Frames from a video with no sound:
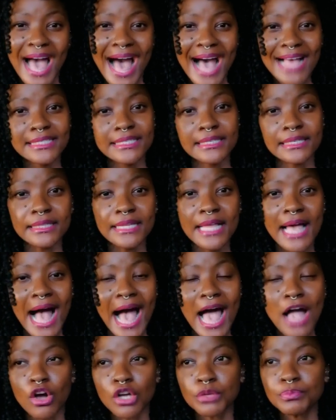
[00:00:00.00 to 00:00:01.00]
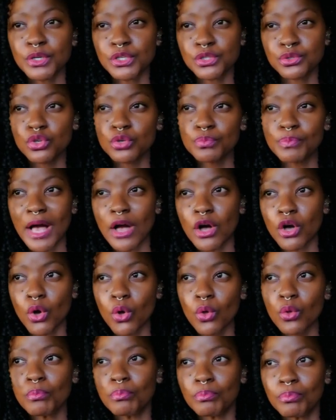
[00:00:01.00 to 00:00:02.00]
until I got pursued by a
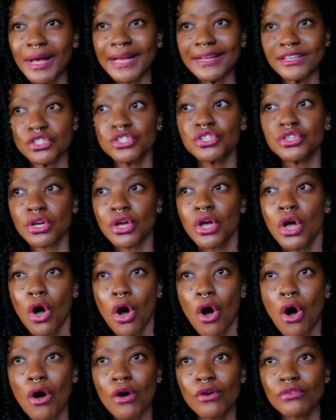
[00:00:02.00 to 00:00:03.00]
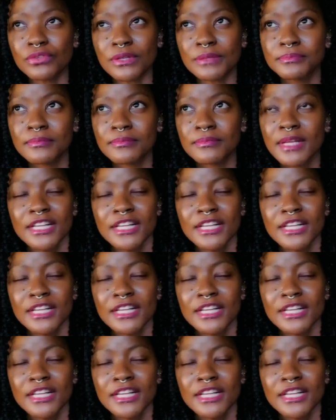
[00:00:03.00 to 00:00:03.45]
whole bunch of